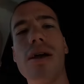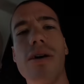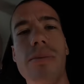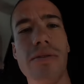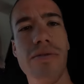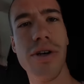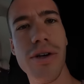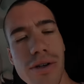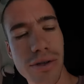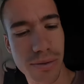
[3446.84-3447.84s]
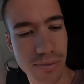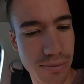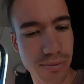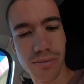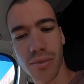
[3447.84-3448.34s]
I got my food
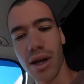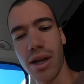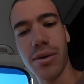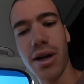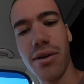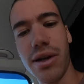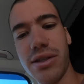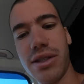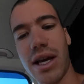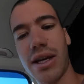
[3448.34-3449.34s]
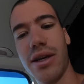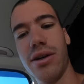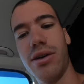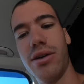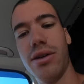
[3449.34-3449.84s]
and I'm currently
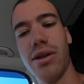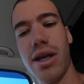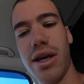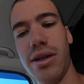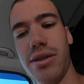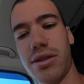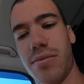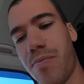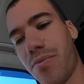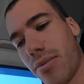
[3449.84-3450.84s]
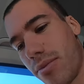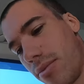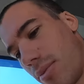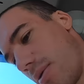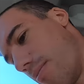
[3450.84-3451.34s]
snacking on these
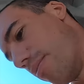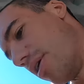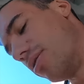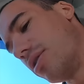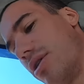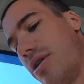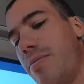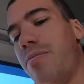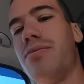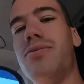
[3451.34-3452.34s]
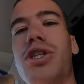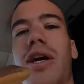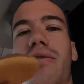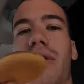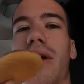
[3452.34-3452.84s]
Milka
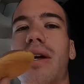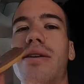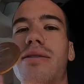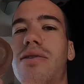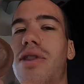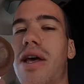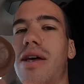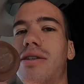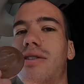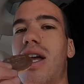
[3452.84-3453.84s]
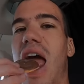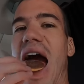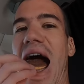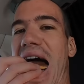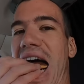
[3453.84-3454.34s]
Jaffa cake things.
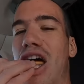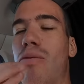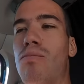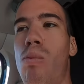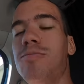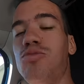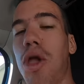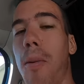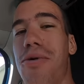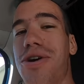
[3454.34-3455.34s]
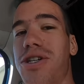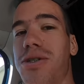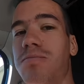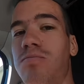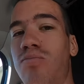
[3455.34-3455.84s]
They're pretty
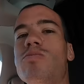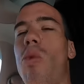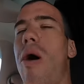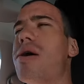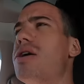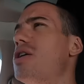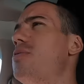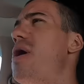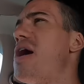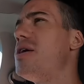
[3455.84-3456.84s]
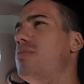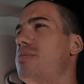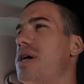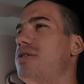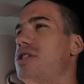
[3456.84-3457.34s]
good. I'm gonna go back up
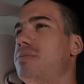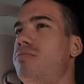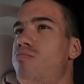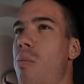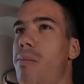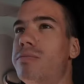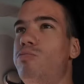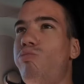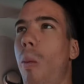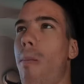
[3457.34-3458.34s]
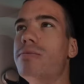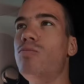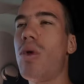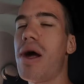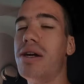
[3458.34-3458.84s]
the mountain
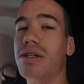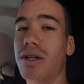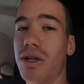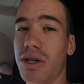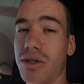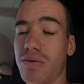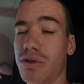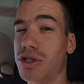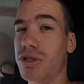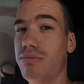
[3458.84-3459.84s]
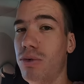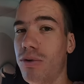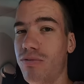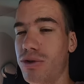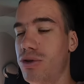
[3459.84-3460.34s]
and I'm gonna look for some
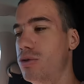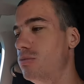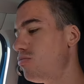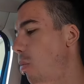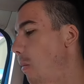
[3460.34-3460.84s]
more food